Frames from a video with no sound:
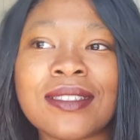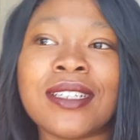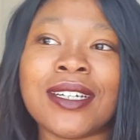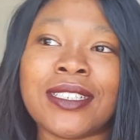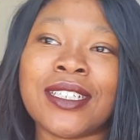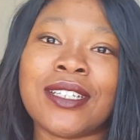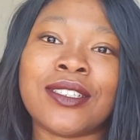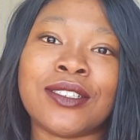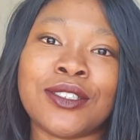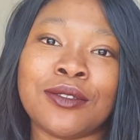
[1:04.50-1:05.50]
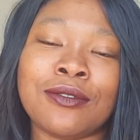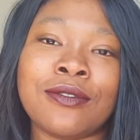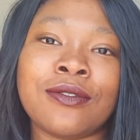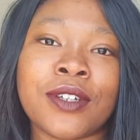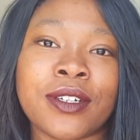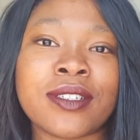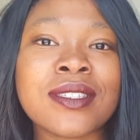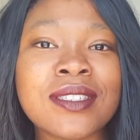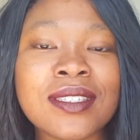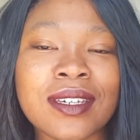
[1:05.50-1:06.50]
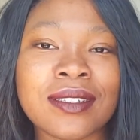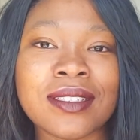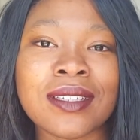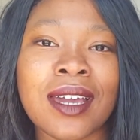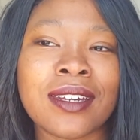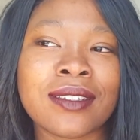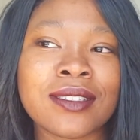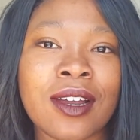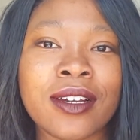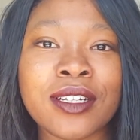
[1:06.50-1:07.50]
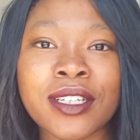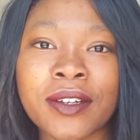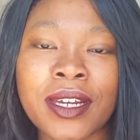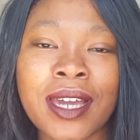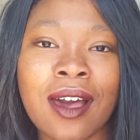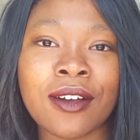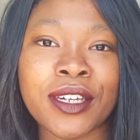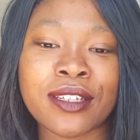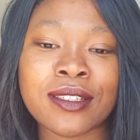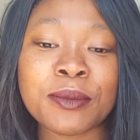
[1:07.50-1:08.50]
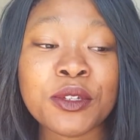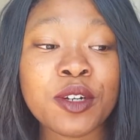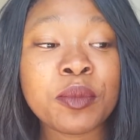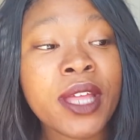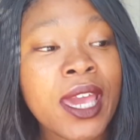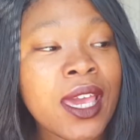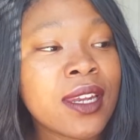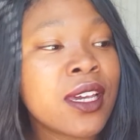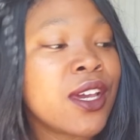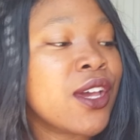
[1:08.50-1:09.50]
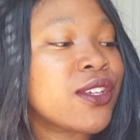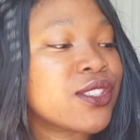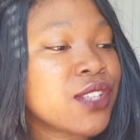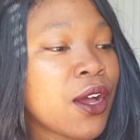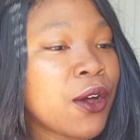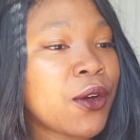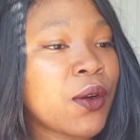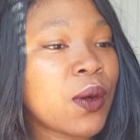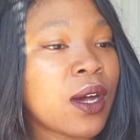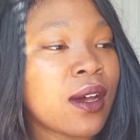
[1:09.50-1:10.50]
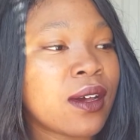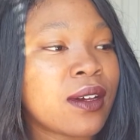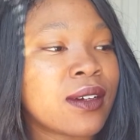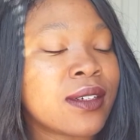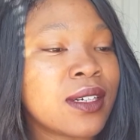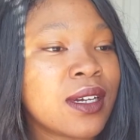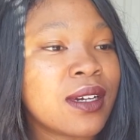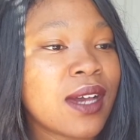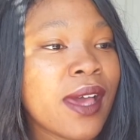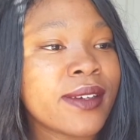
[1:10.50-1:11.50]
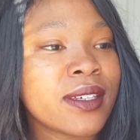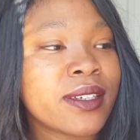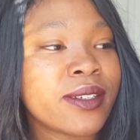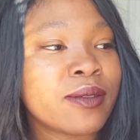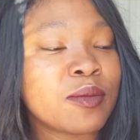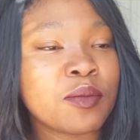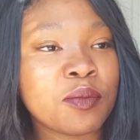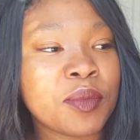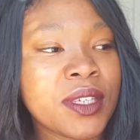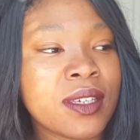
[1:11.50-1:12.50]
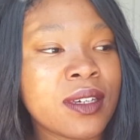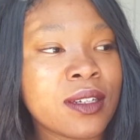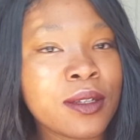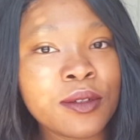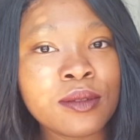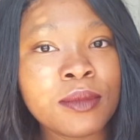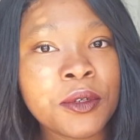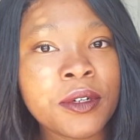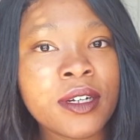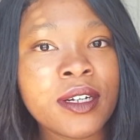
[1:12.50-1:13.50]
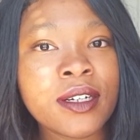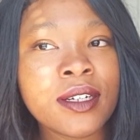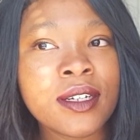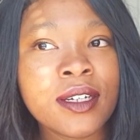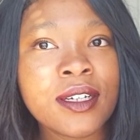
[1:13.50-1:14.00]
that I need to do first, and just kind of start clearing out, get some sort of plan so I can be a little more